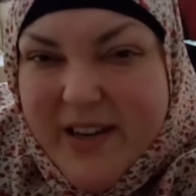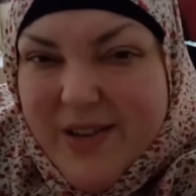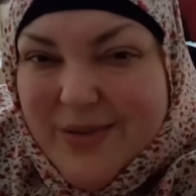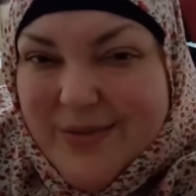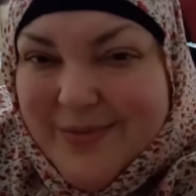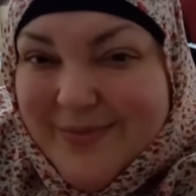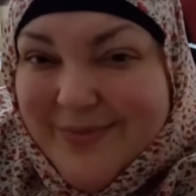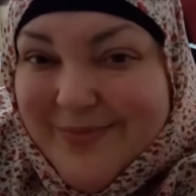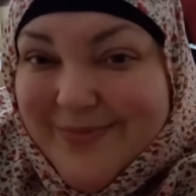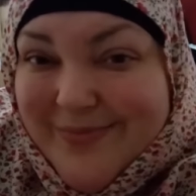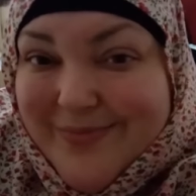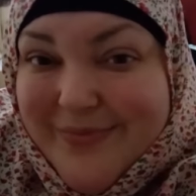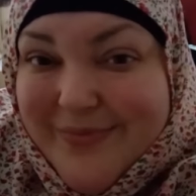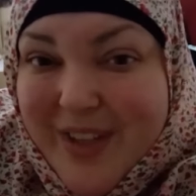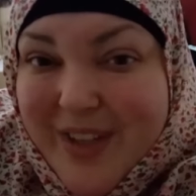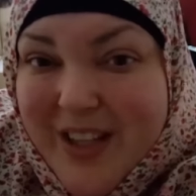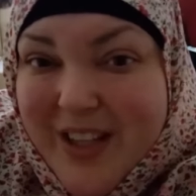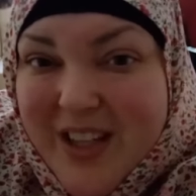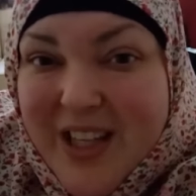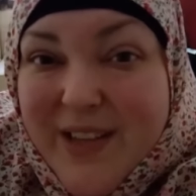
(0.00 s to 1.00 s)
so I've got to
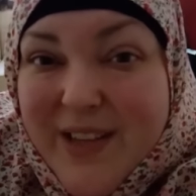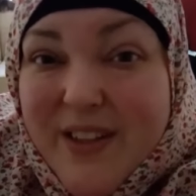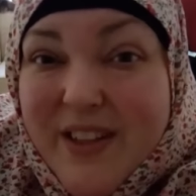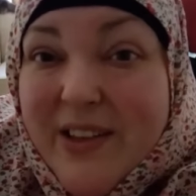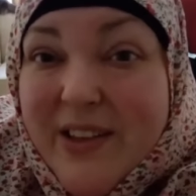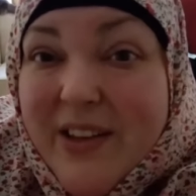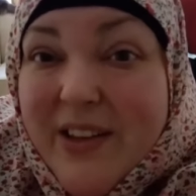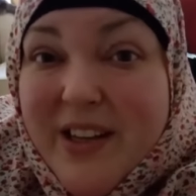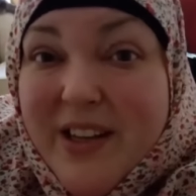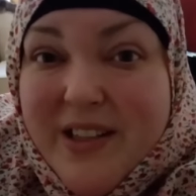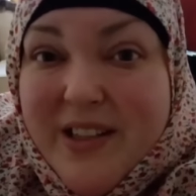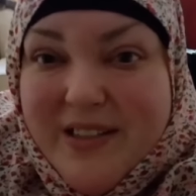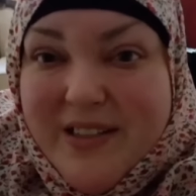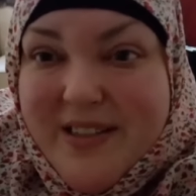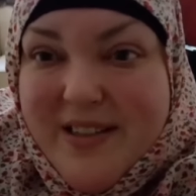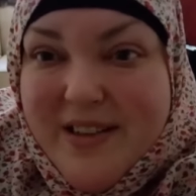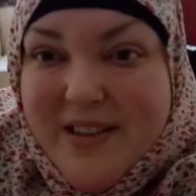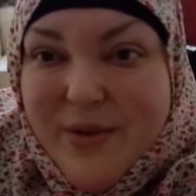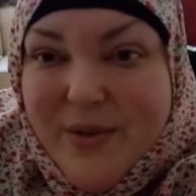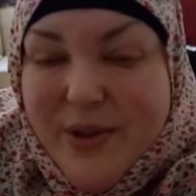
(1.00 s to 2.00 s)
really play this up. Even
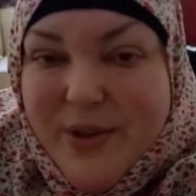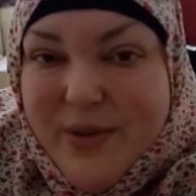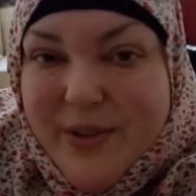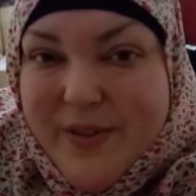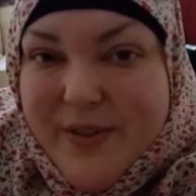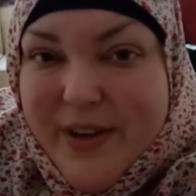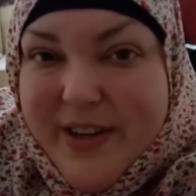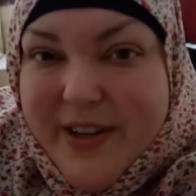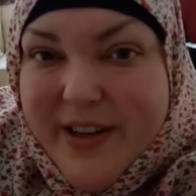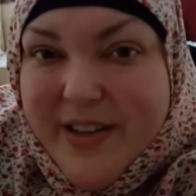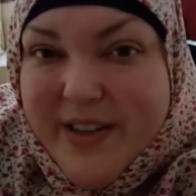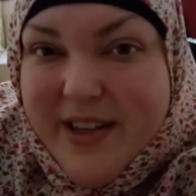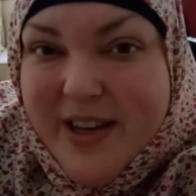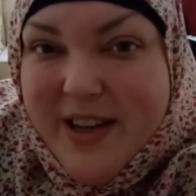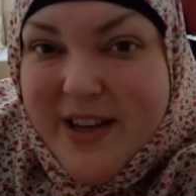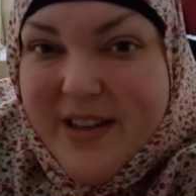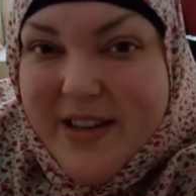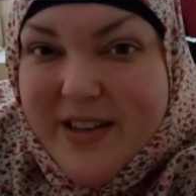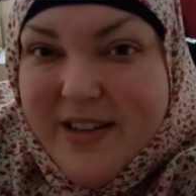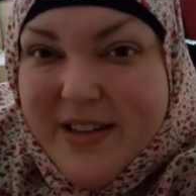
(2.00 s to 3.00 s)
is a no-no. It's very hard
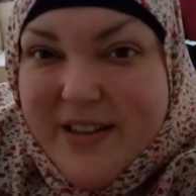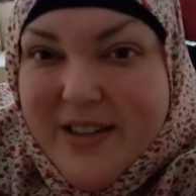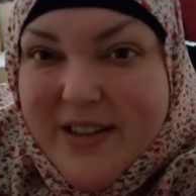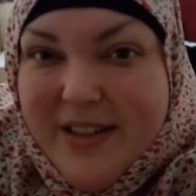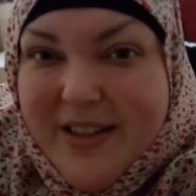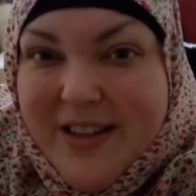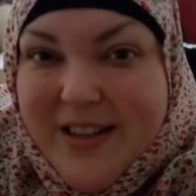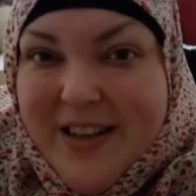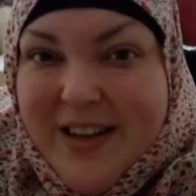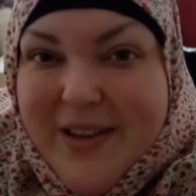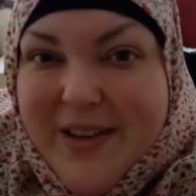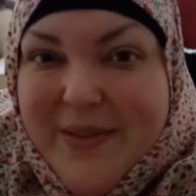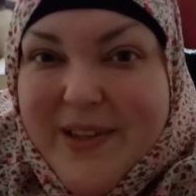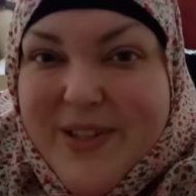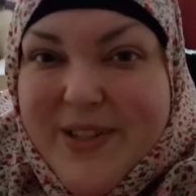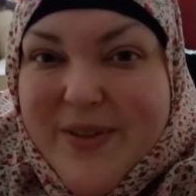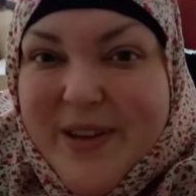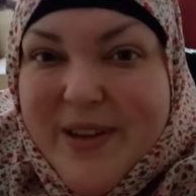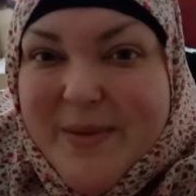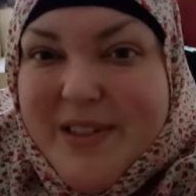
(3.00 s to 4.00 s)
to get. Hi,
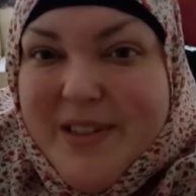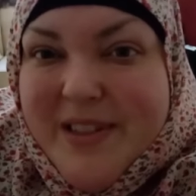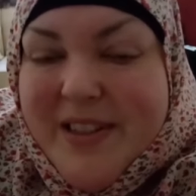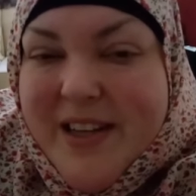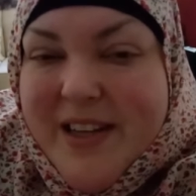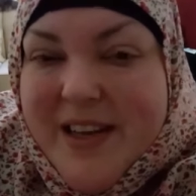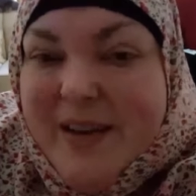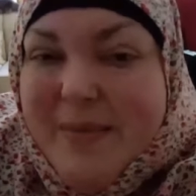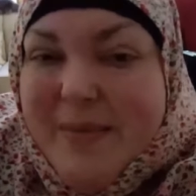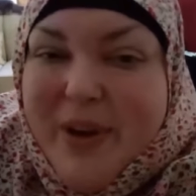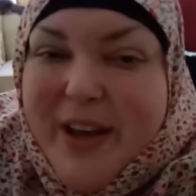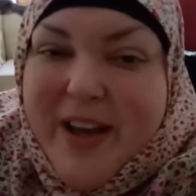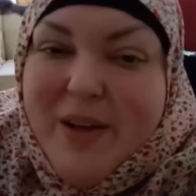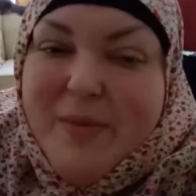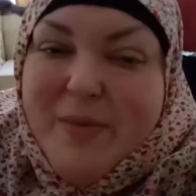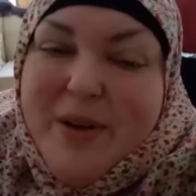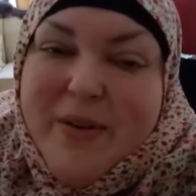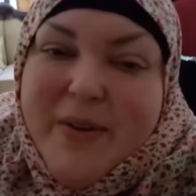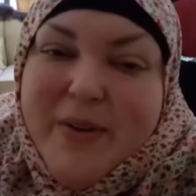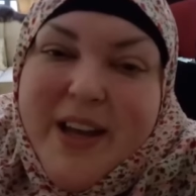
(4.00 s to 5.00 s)
I'm swept. Yeah, I'm okay.
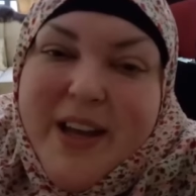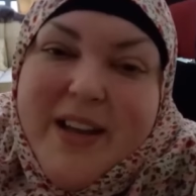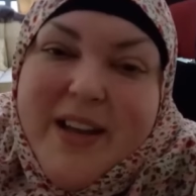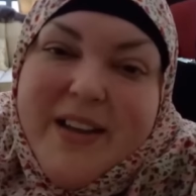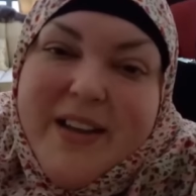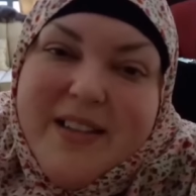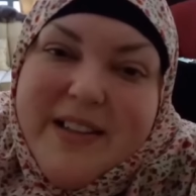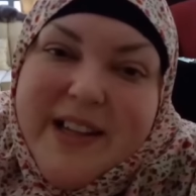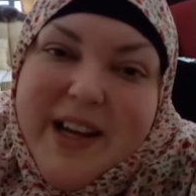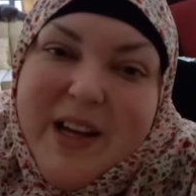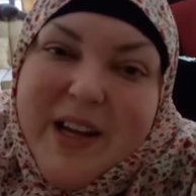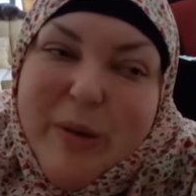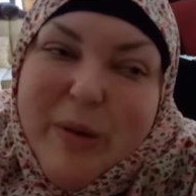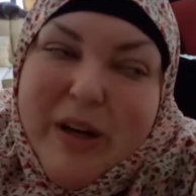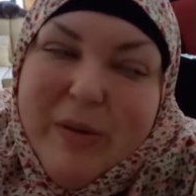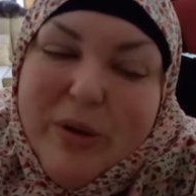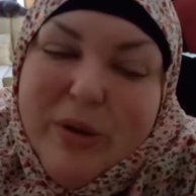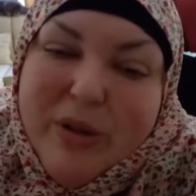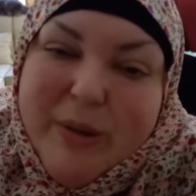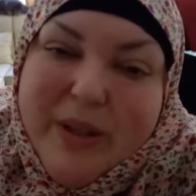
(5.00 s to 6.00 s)
I'll be okay. It's not like
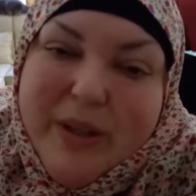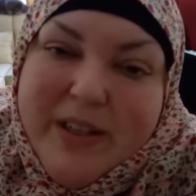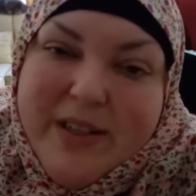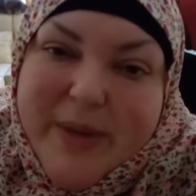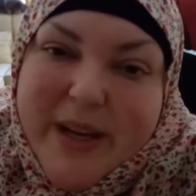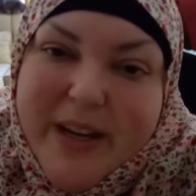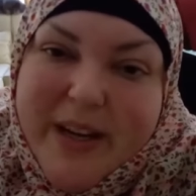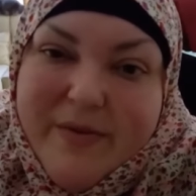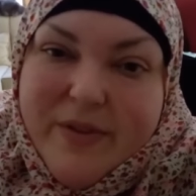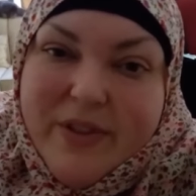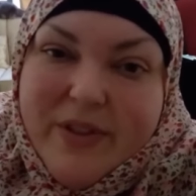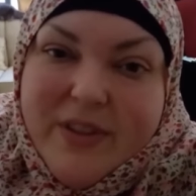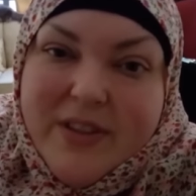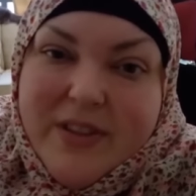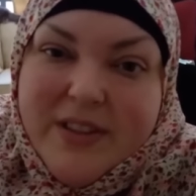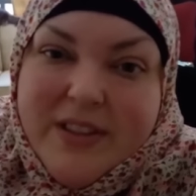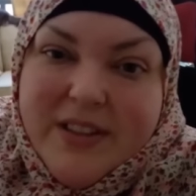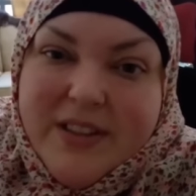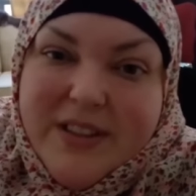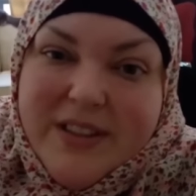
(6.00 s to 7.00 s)
unbearable, but it's painful.
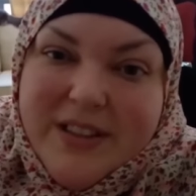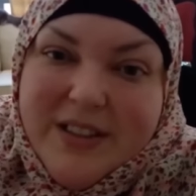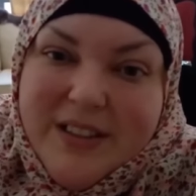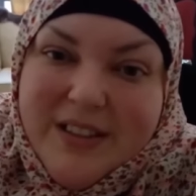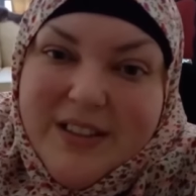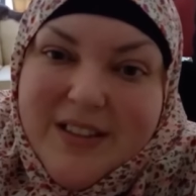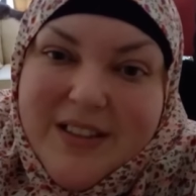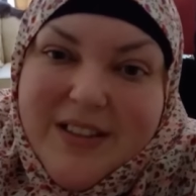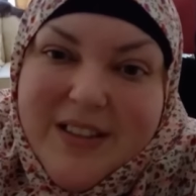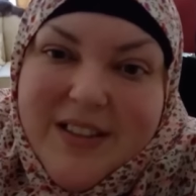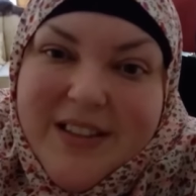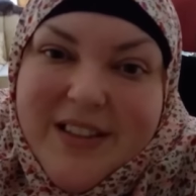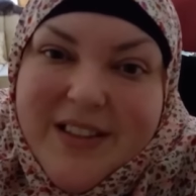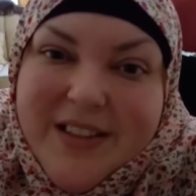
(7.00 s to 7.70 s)
Yeah,